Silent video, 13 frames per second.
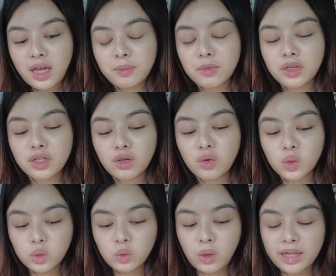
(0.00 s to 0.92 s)
I'm gonna go
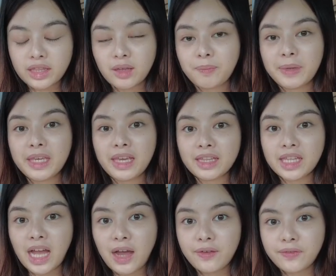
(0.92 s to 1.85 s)
to Ate Pia
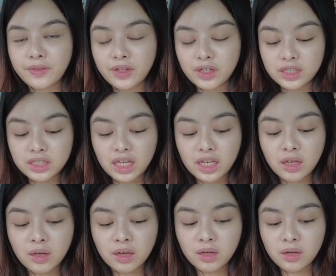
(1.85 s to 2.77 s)
na after.
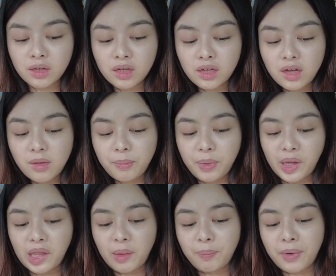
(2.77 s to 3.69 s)
Sana
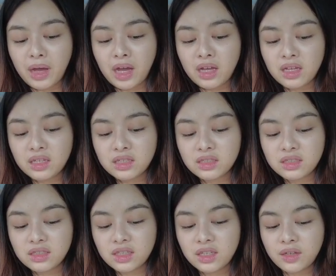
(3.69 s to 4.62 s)
pwede pa.
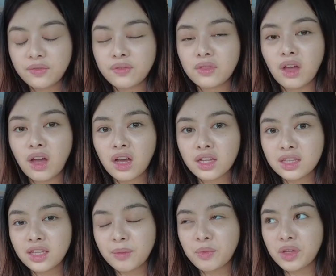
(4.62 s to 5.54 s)
If not,
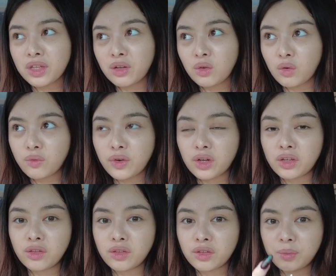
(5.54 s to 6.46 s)
I'm gonna look for
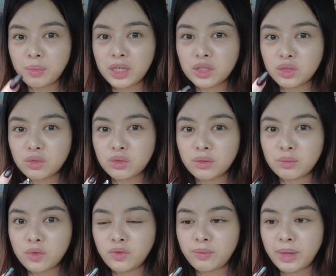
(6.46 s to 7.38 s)
another place to
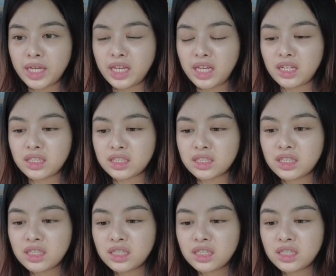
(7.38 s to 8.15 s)
remove my nails.